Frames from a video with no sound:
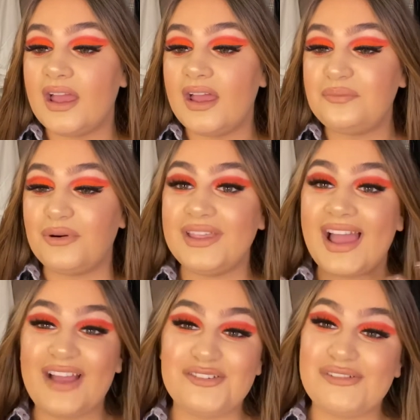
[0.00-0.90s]
but
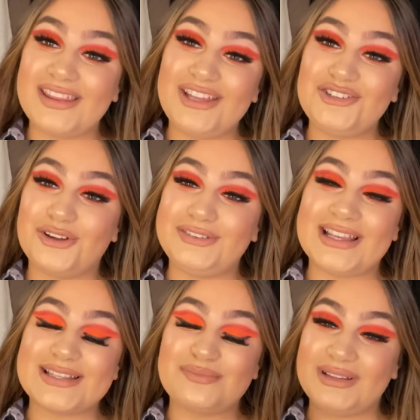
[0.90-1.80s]
yeah, if you really enjoyed
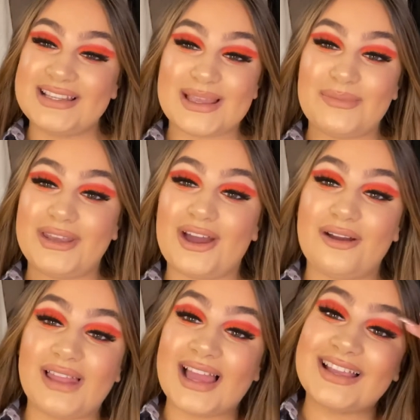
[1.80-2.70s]
this, please let me
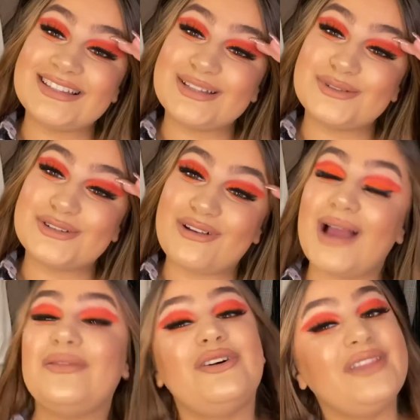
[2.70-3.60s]
know. Like and
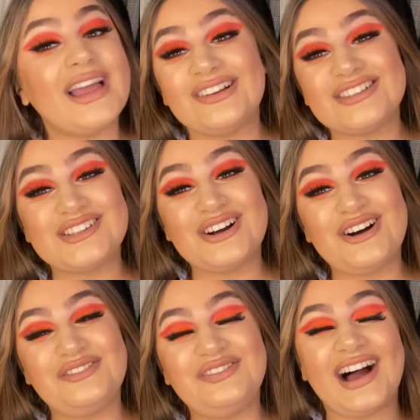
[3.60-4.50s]
subscribe and all that good
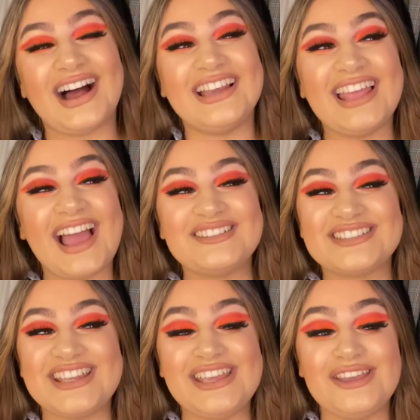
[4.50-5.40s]
stuff. And yeah, I'll
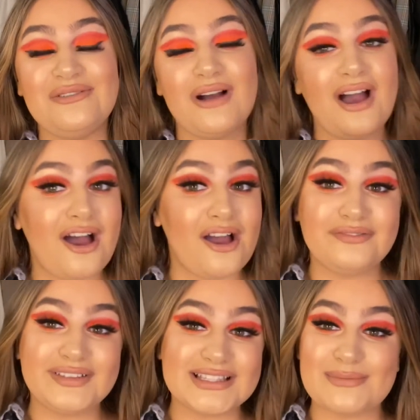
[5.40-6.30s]
see you
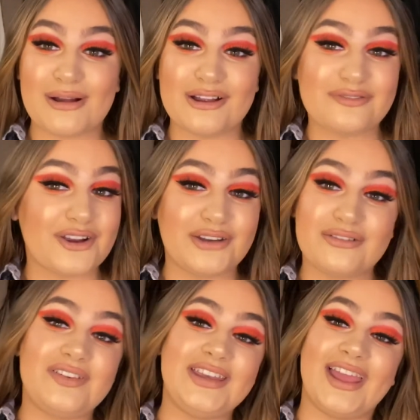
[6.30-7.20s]
hopefully tomorrow for
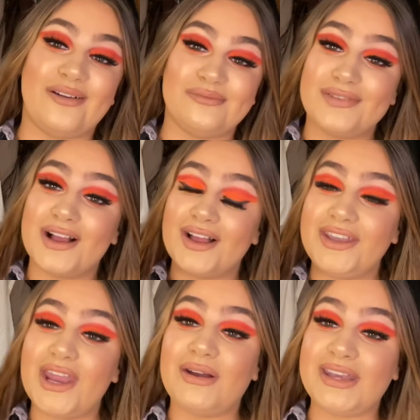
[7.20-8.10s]
another video.
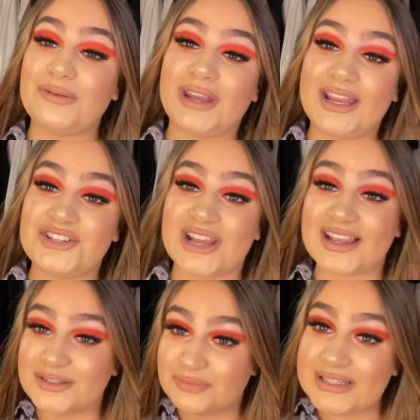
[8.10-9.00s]
No idea what it is
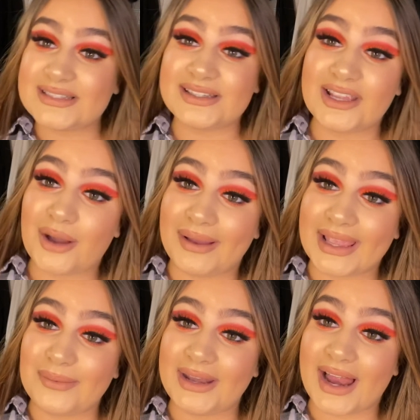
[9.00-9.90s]
yet, so please can you comment?
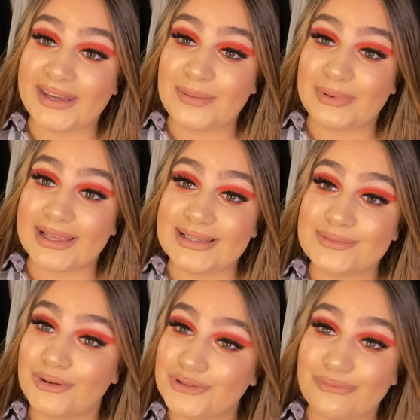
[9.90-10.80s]
Give me an idea,
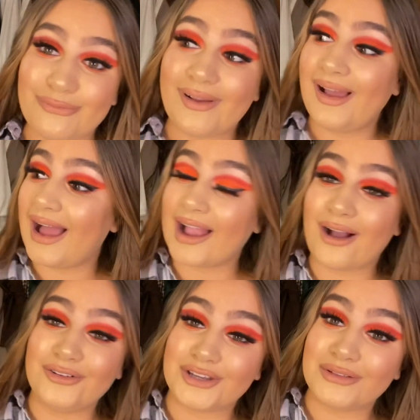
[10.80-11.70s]
please. What you... I
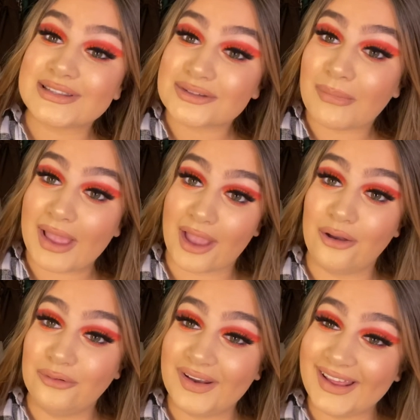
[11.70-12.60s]
can't do this on my
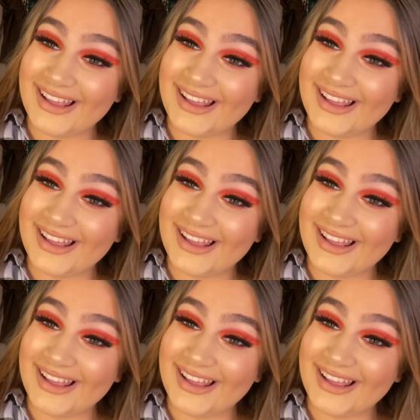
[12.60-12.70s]
own.